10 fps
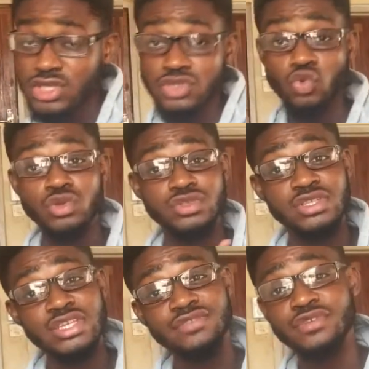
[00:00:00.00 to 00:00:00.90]
So on
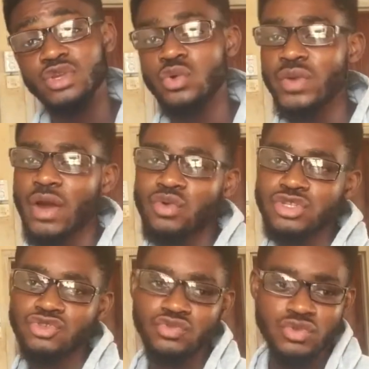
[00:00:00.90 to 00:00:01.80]
today's video, we are
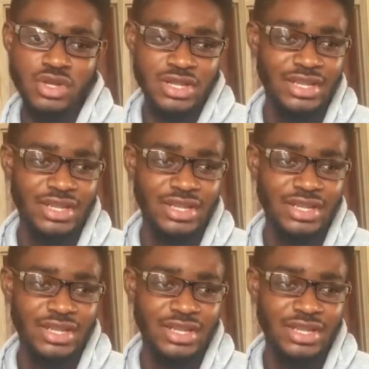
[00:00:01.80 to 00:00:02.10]
going to